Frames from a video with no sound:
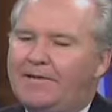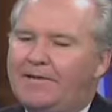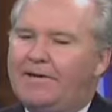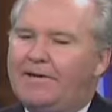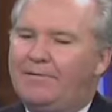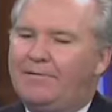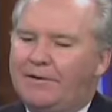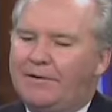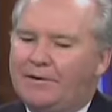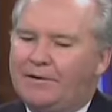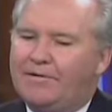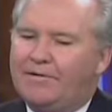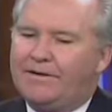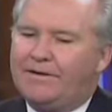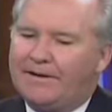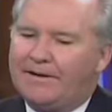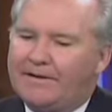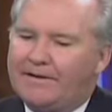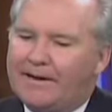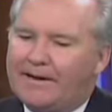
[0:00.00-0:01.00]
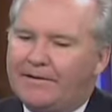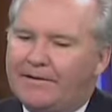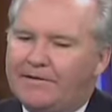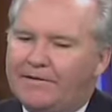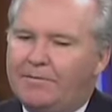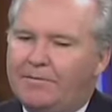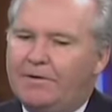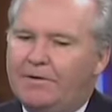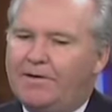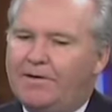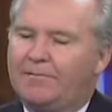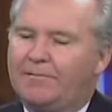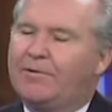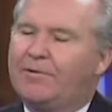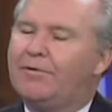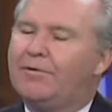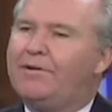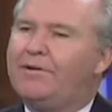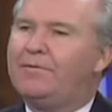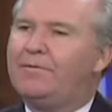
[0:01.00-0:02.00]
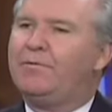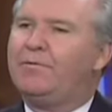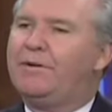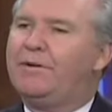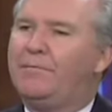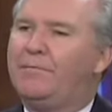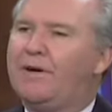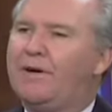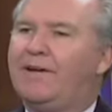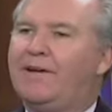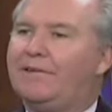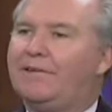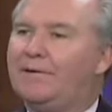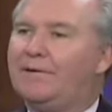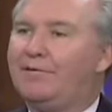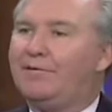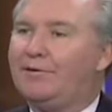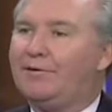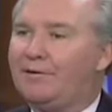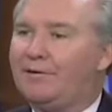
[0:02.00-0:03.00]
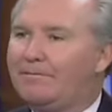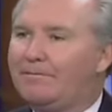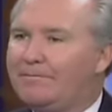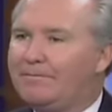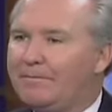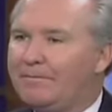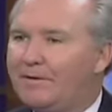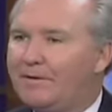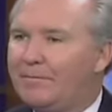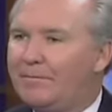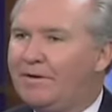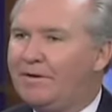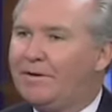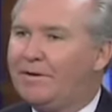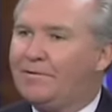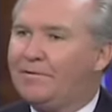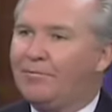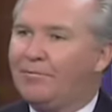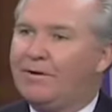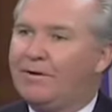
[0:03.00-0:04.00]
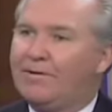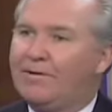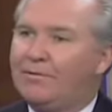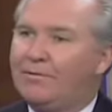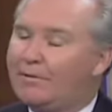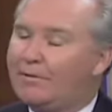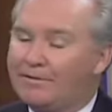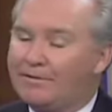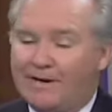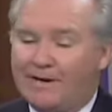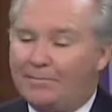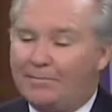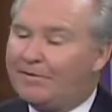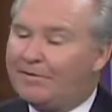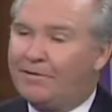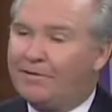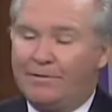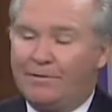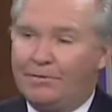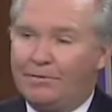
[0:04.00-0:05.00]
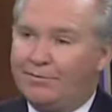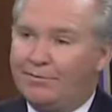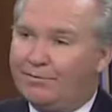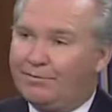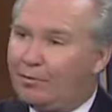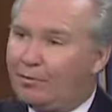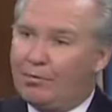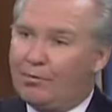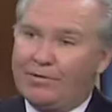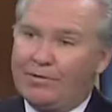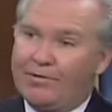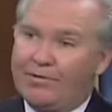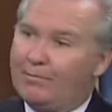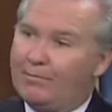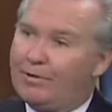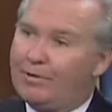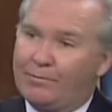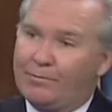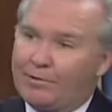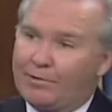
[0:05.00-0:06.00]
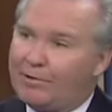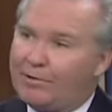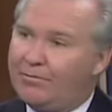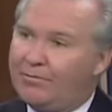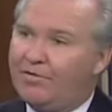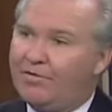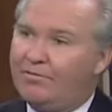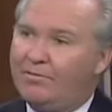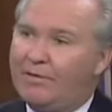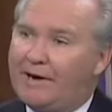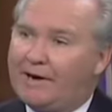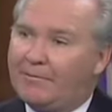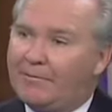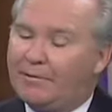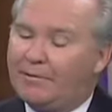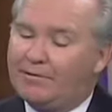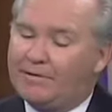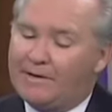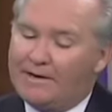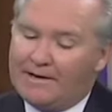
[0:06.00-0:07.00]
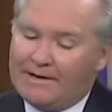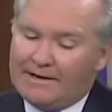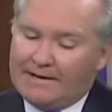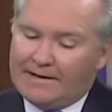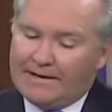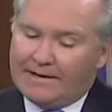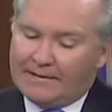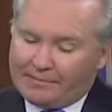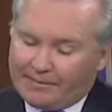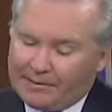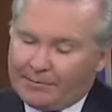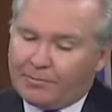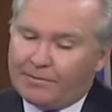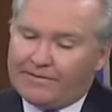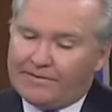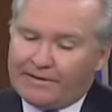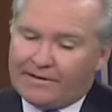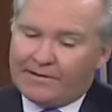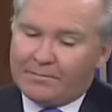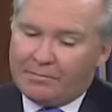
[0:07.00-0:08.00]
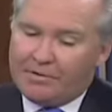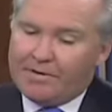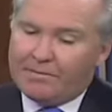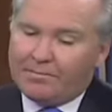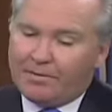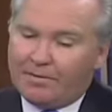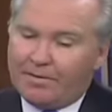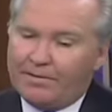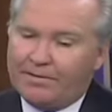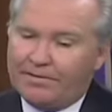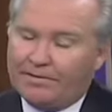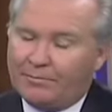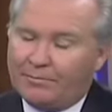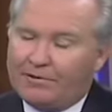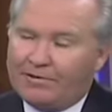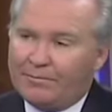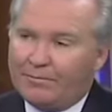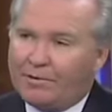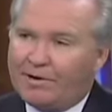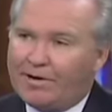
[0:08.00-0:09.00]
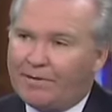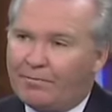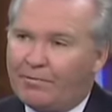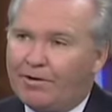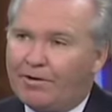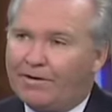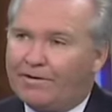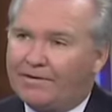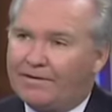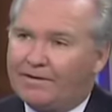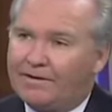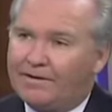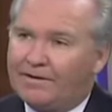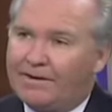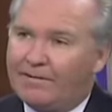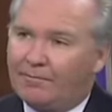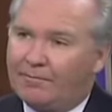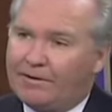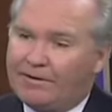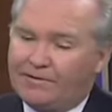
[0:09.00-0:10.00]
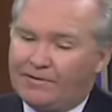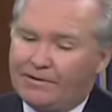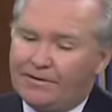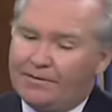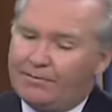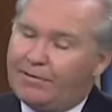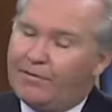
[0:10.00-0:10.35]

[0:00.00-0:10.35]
I think if you use that analogy, it becomes a race between the past and the future. It becomes a race whether Tampa's going to move forward or whether we're going to move backwards. I think what sets me apart is the reason why I'm running, and that reason is